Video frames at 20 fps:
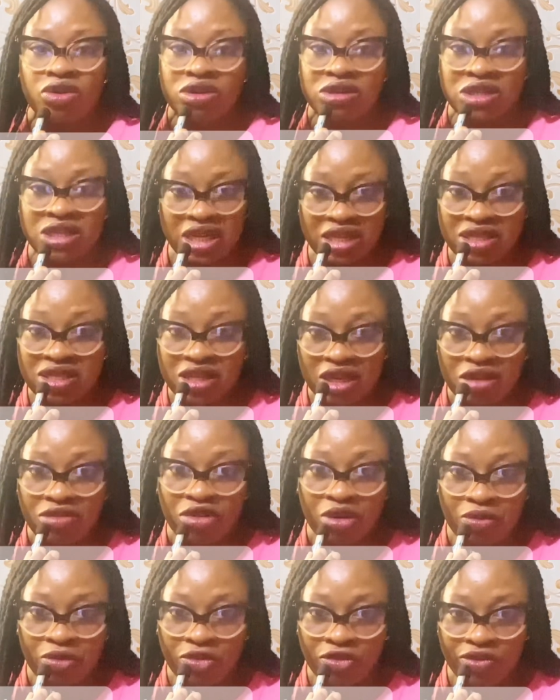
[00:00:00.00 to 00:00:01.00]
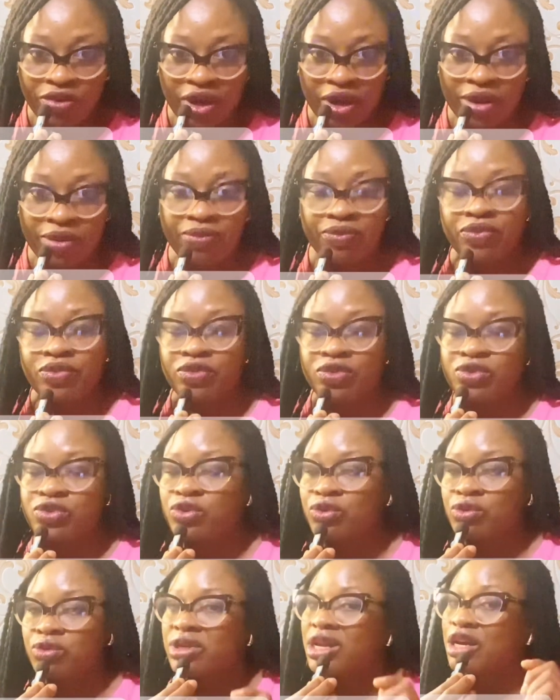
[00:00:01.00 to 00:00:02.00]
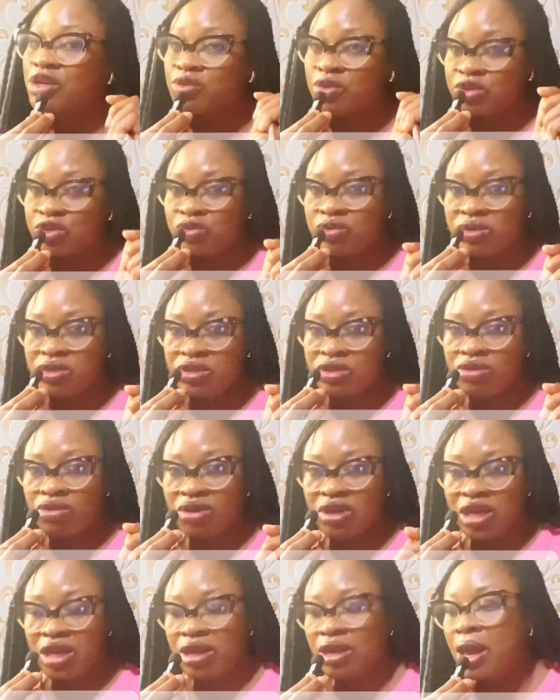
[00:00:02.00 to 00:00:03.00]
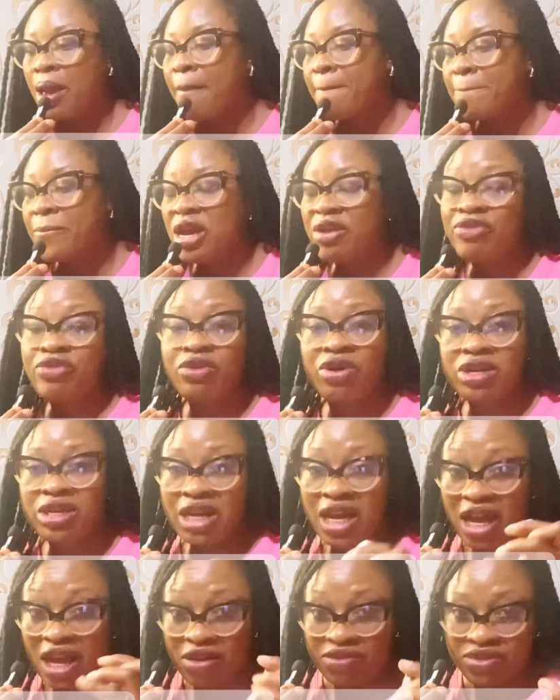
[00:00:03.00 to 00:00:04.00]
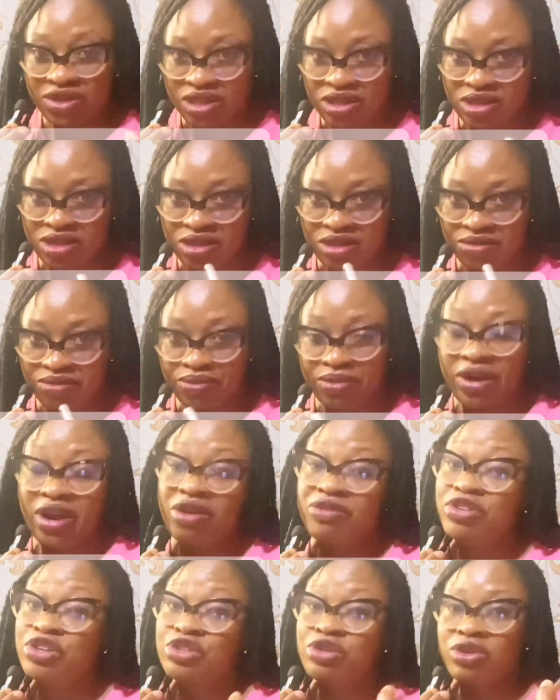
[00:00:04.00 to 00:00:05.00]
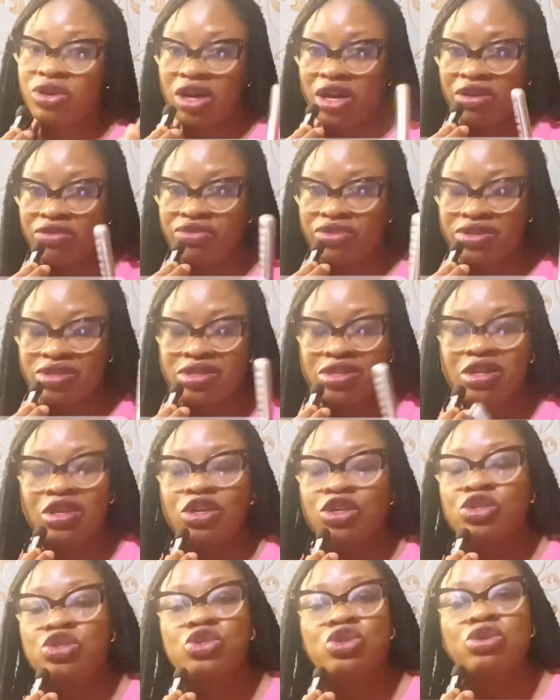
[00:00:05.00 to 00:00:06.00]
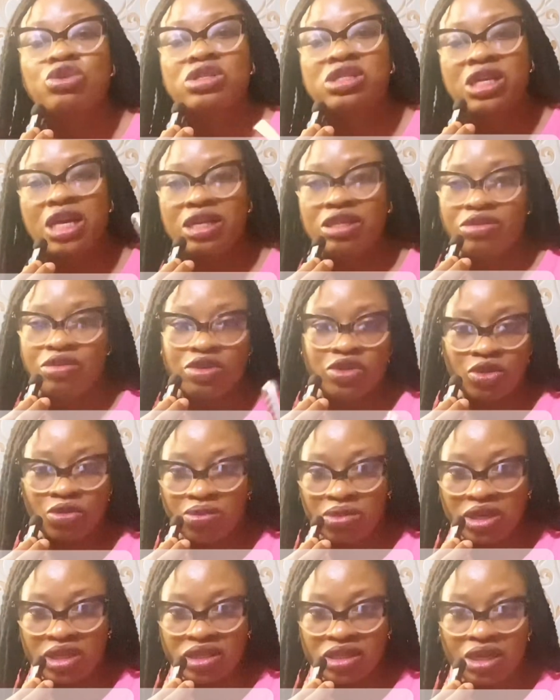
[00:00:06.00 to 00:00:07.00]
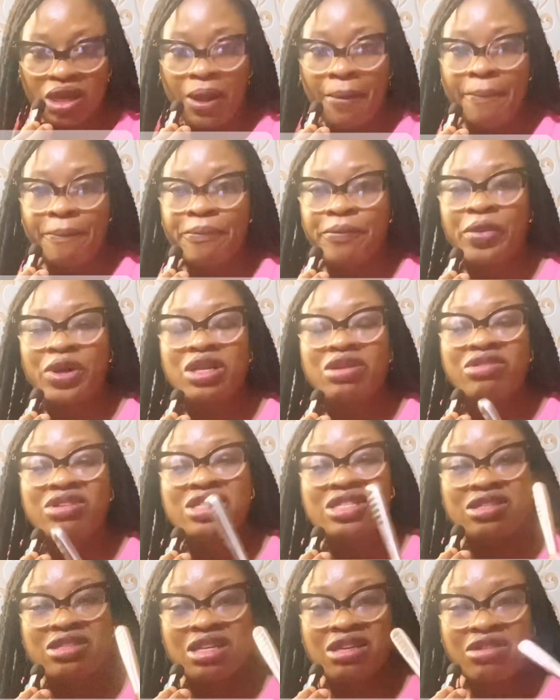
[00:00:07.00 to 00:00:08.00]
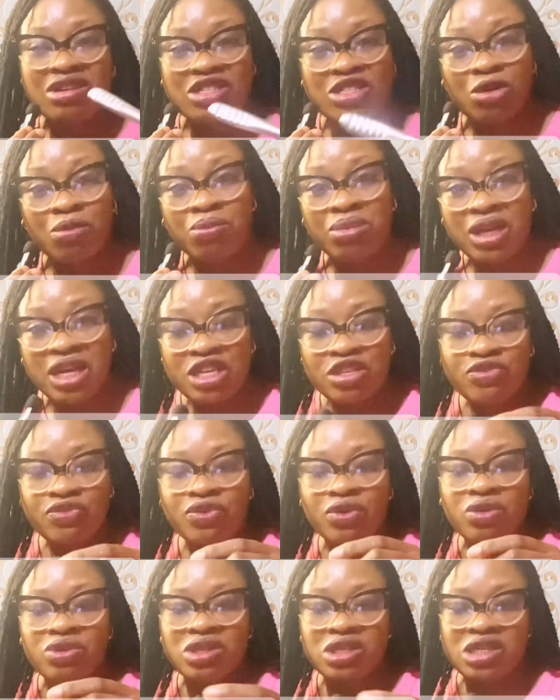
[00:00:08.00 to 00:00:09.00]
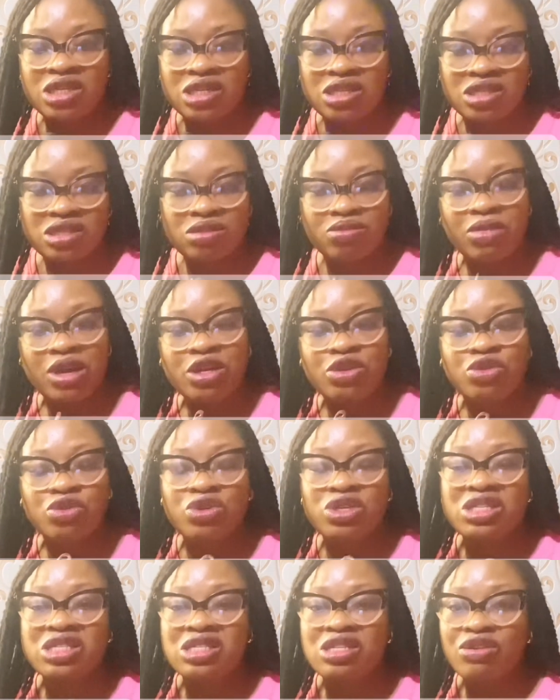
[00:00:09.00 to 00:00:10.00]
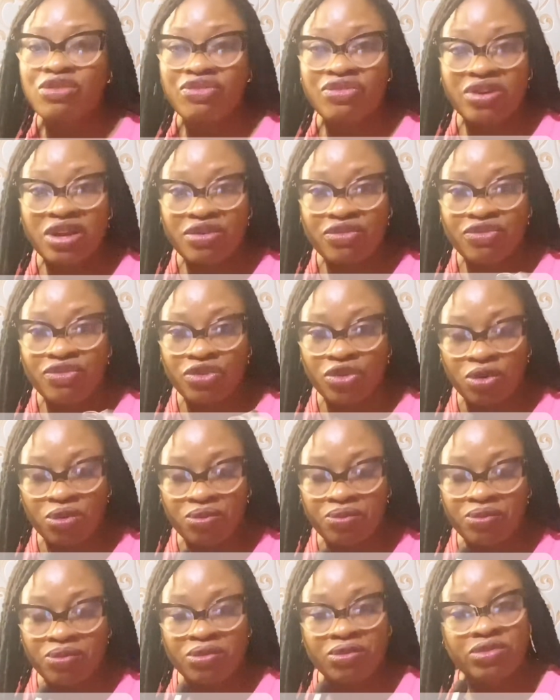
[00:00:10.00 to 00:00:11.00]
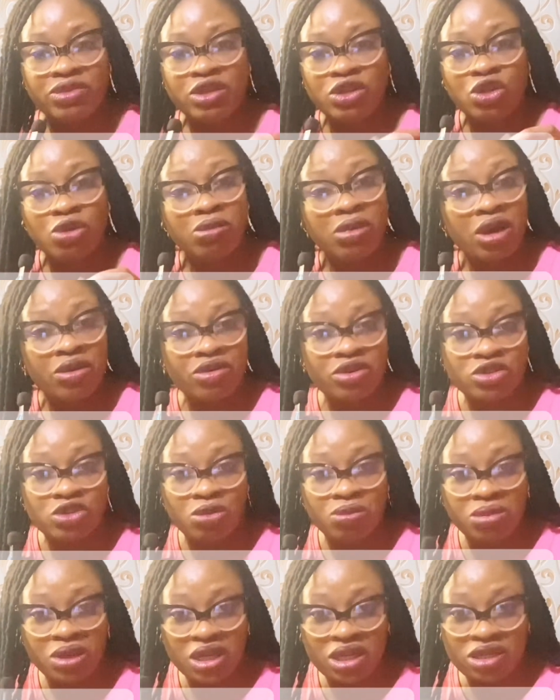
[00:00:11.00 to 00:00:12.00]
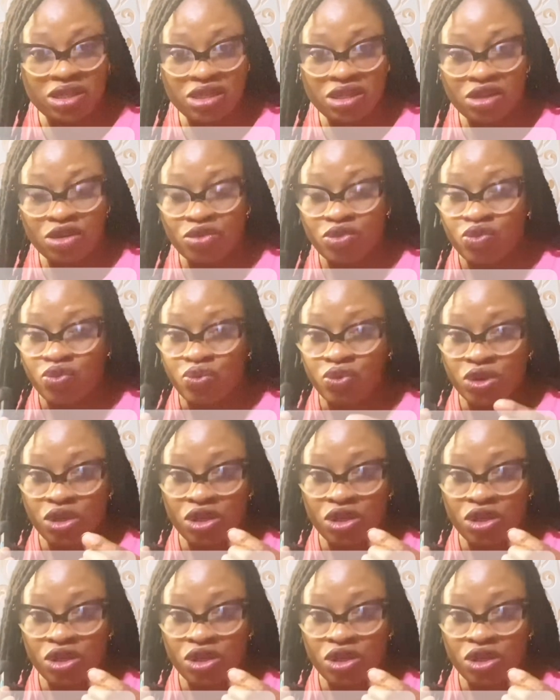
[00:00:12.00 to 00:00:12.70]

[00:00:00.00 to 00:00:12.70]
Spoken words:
dead cell remover. So that's what you will see online. But if you already have this, eventually you have it, just get the razor blade. But the razor blade for this, mind you, is different from the normal razor blade we